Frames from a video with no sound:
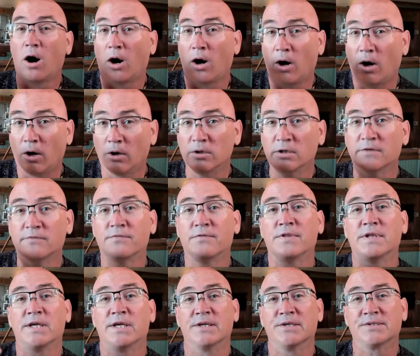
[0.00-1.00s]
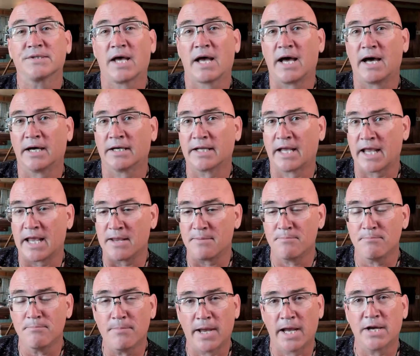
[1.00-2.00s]
all of these had a
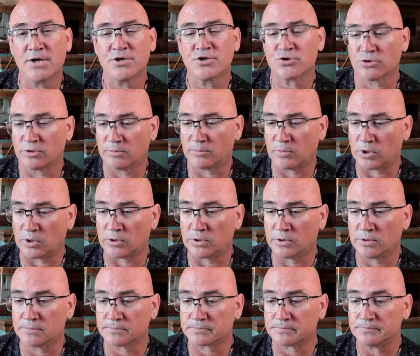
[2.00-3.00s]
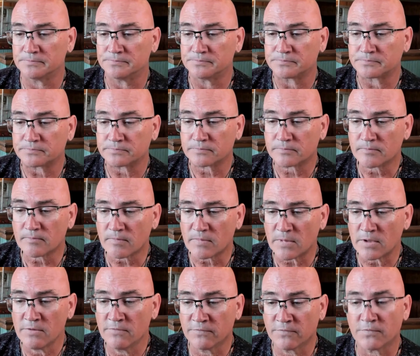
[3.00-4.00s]
measurable
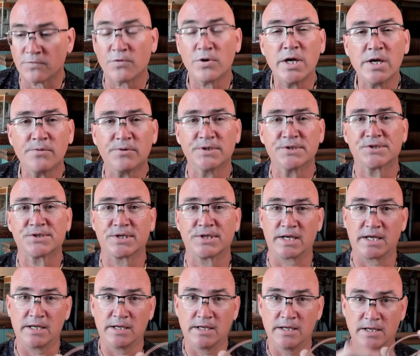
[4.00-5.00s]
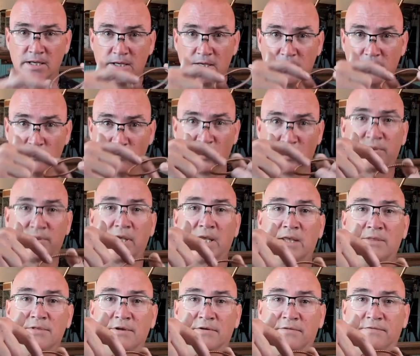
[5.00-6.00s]
frequency
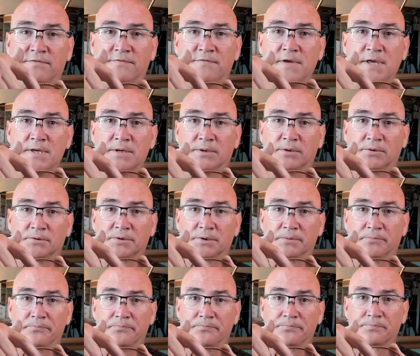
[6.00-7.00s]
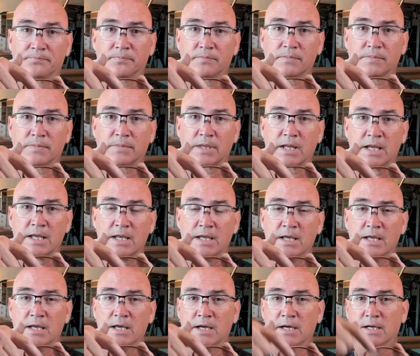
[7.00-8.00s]
within the field.
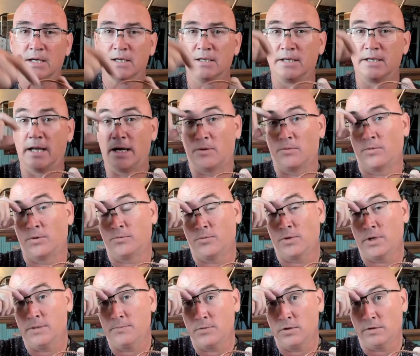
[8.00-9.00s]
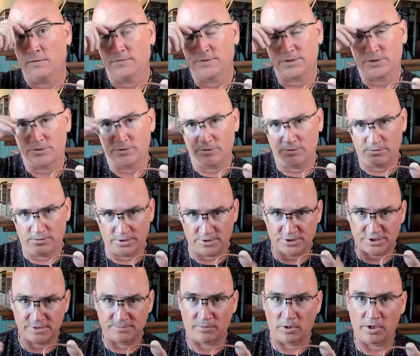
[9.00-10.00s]
Now, when we move to the
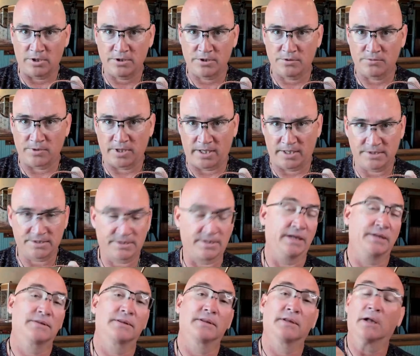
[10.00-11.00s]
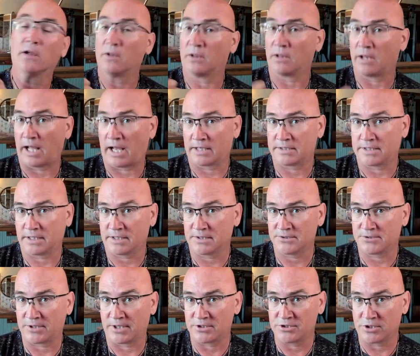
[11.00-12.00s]
smarter rings, like the Galactic
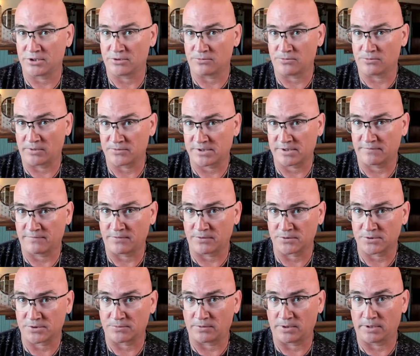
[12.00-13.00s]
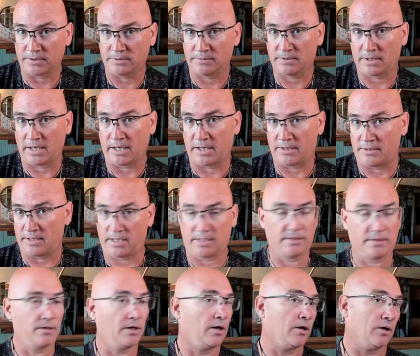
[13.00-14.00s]
Ascension ring was the first one, and
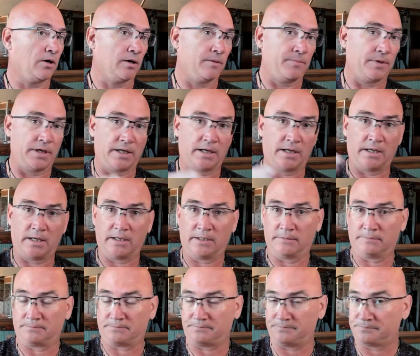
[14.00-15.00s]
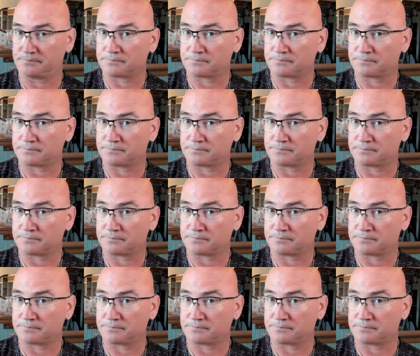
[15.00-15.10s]
then Harmony and